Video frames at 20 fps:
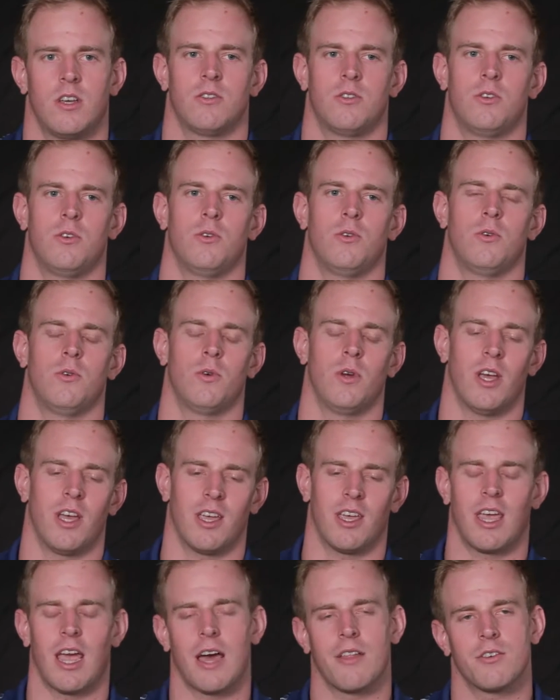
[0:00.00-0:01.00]
to
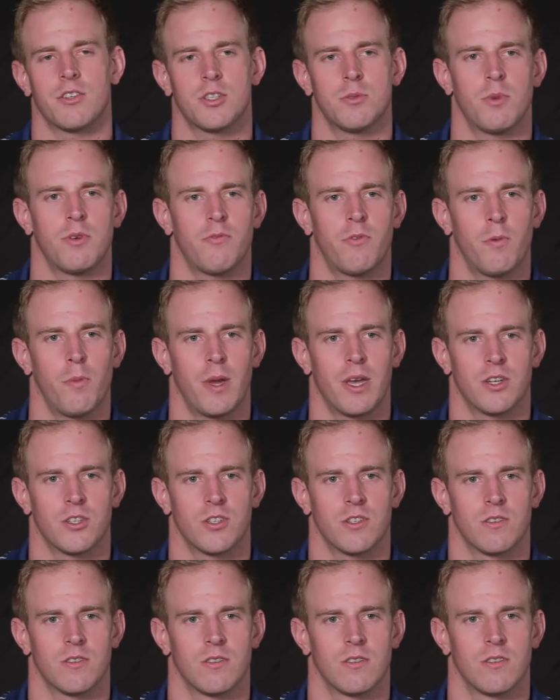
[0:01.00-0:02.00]
gather some
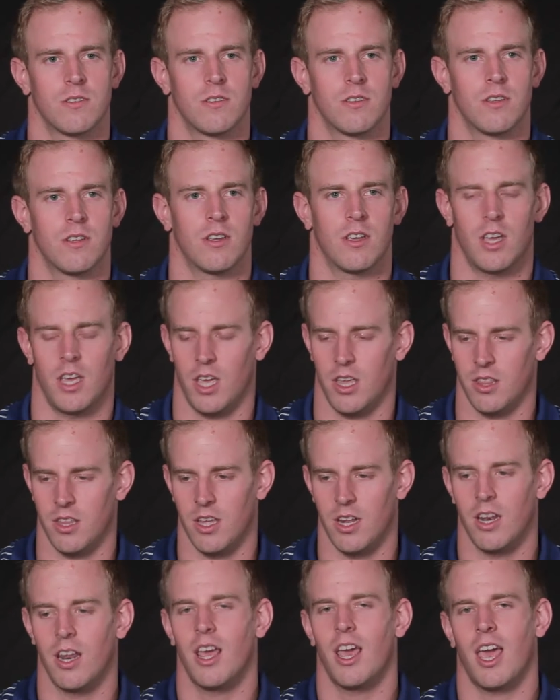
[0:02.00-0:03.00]
information and
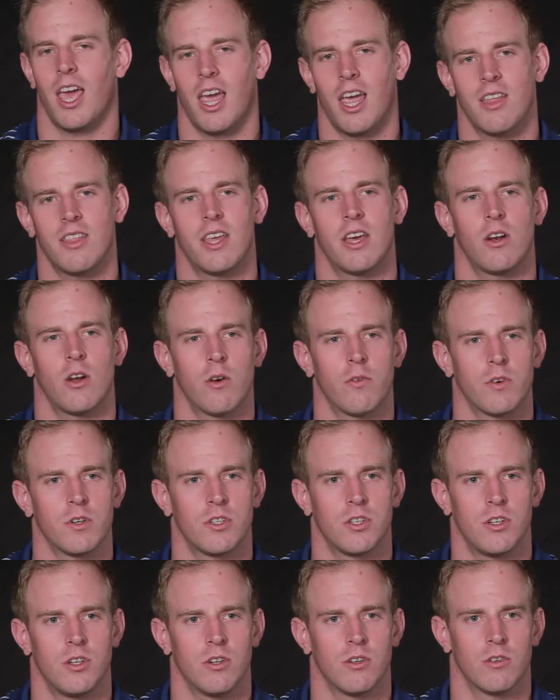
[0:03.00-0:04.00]
then hand that over
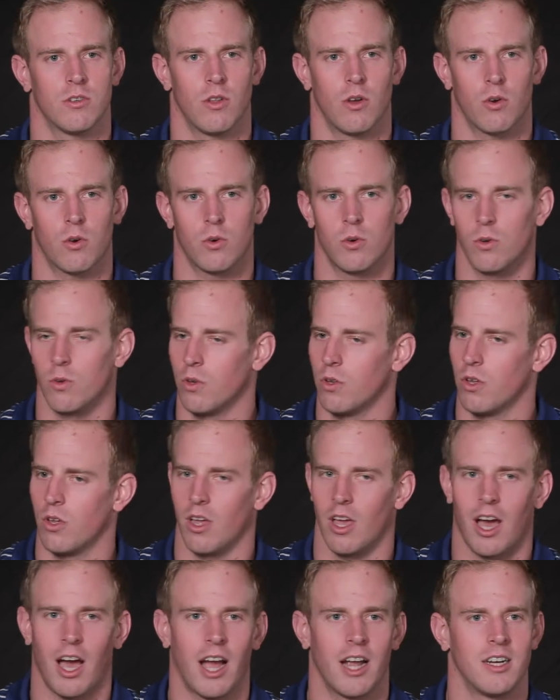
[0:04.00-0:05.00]
to your local
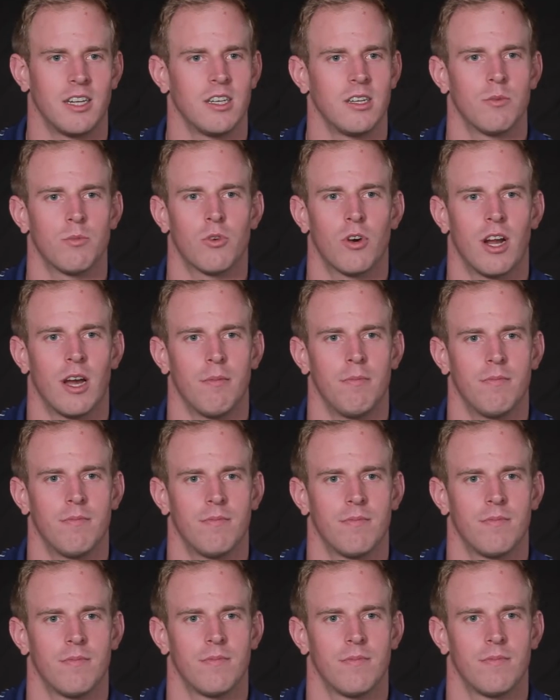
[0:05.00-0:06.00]
IDM rep
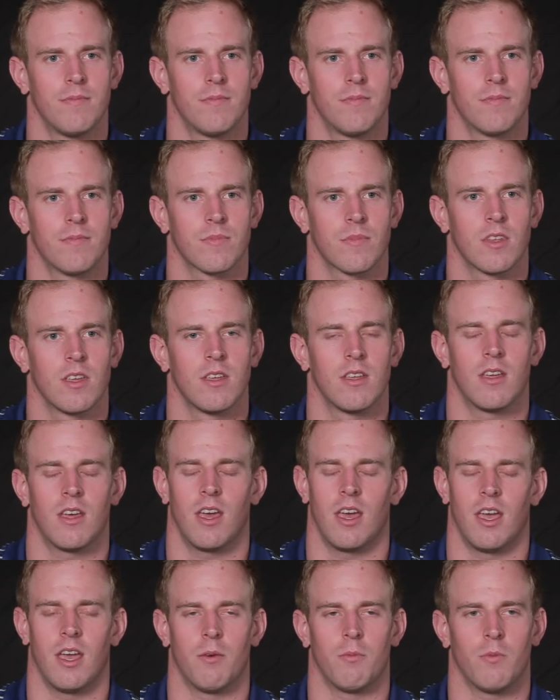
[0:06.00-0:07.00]

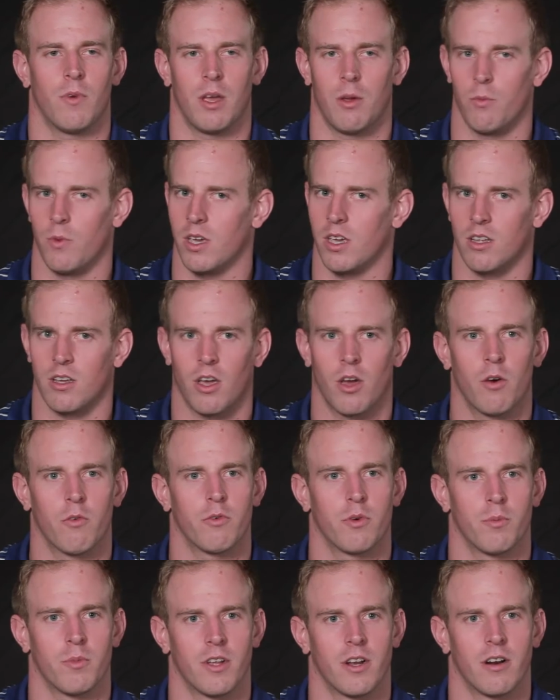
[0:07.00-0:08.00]
and, and we can go
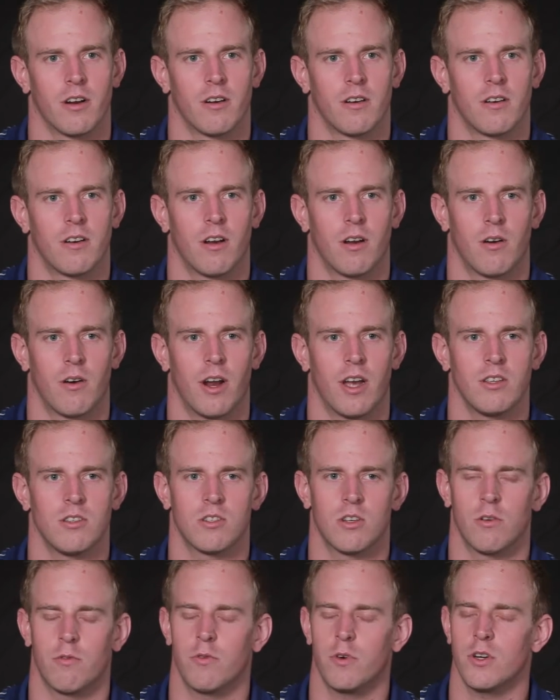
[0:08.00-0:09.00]
from there. All right,
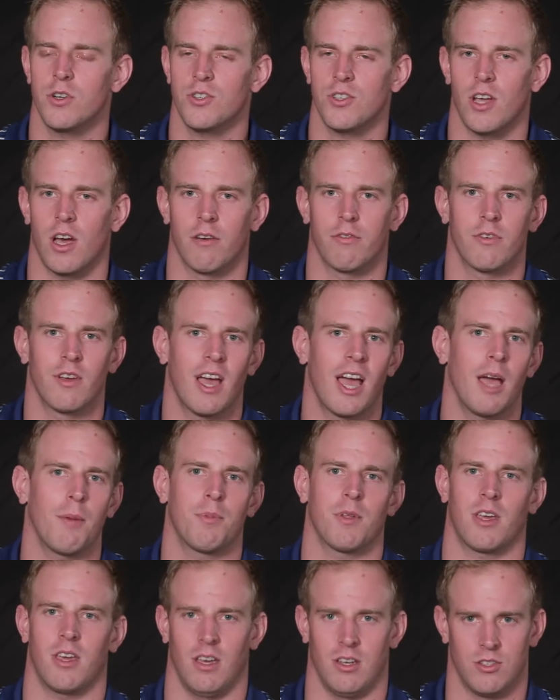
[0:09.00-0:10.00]
so first off,
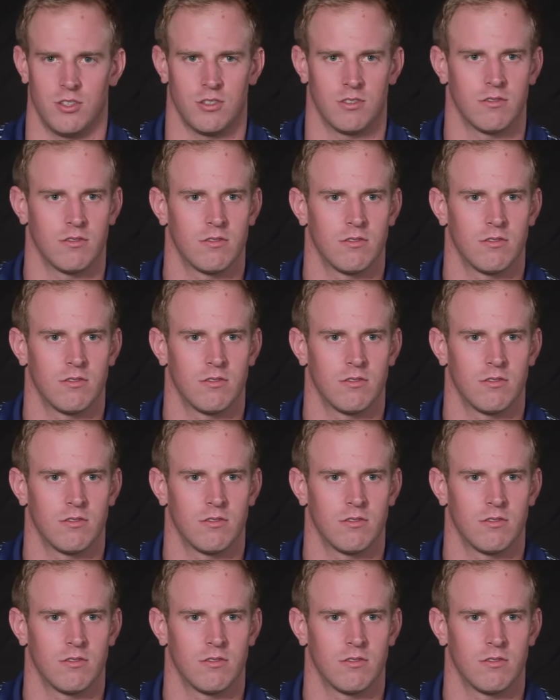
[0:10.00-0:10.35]
application.